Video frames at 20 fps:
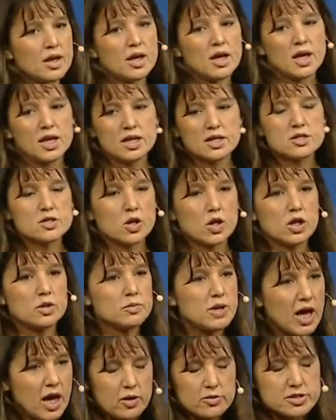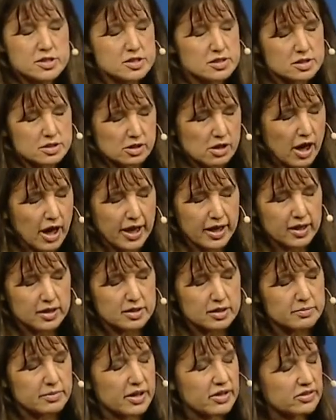And he told me how he was just crying in
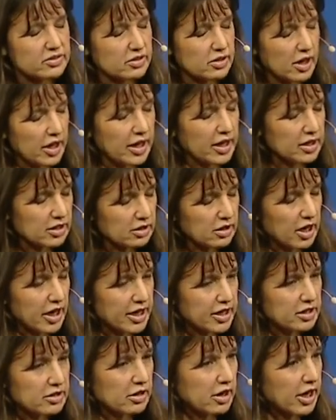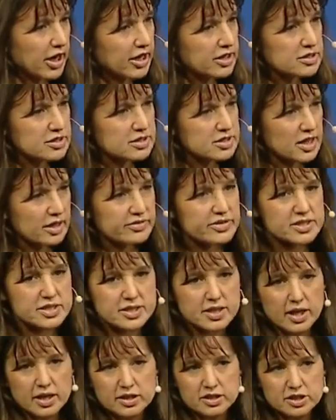the bus, crying, crying, crying, just
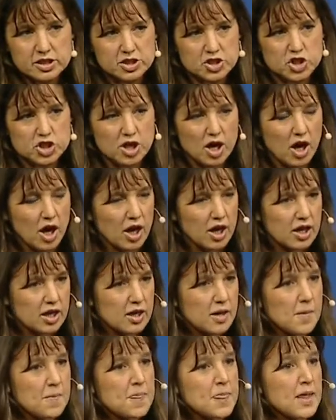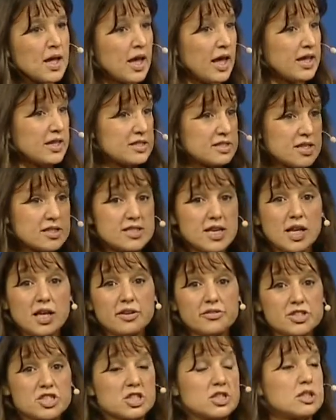devastated, in shock. And there's a
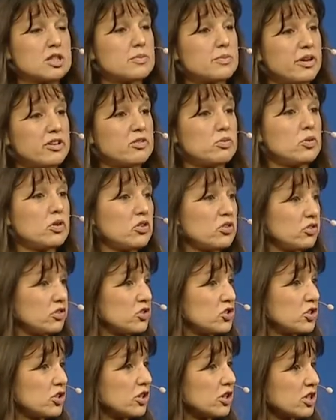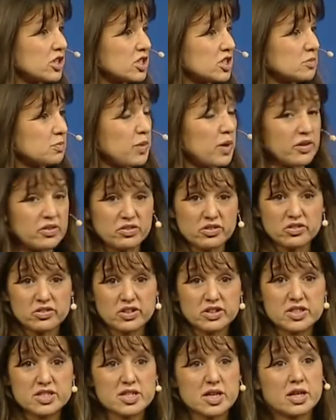television in the bus because in Turkish buses
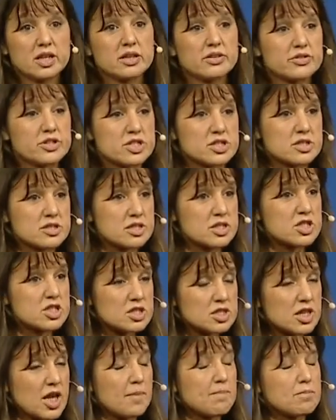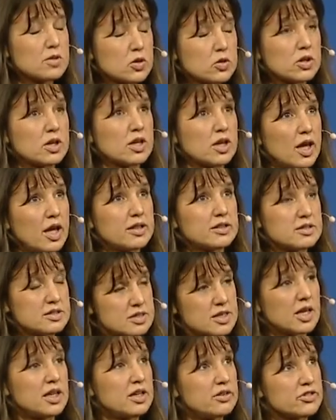there are televisions. He just kept looking at the
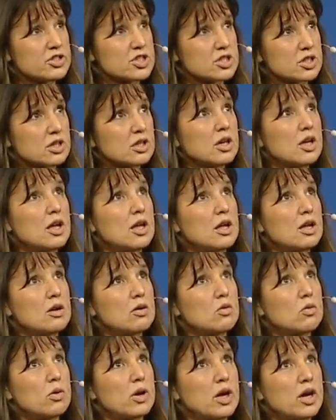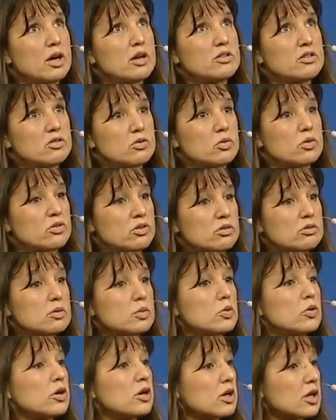television where this wasn't
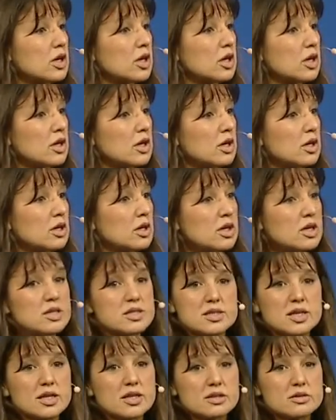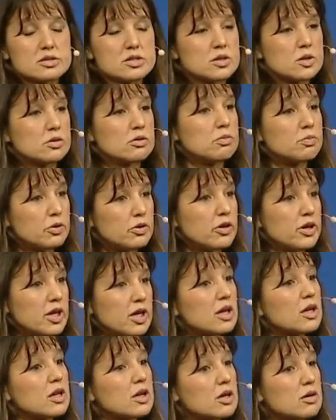reported. He said there was no
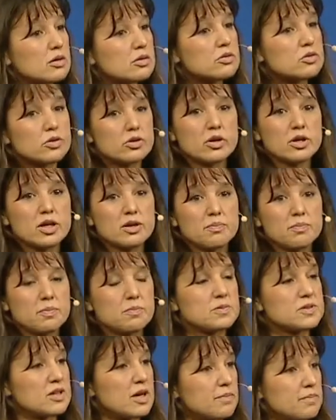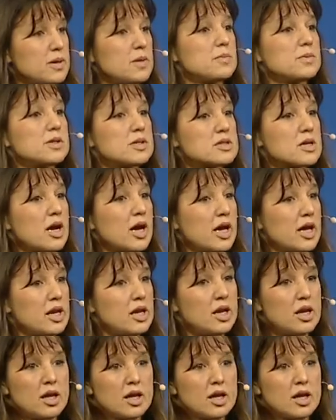reporting. You know, 30 some people died.